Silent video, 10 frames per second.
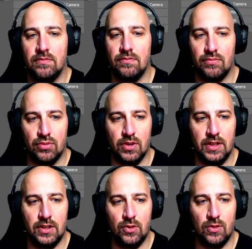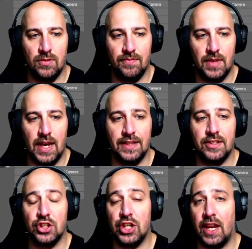pretty cool. And to
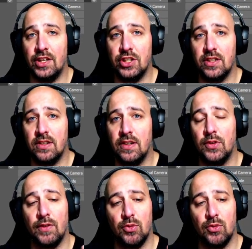change it, if you ever want to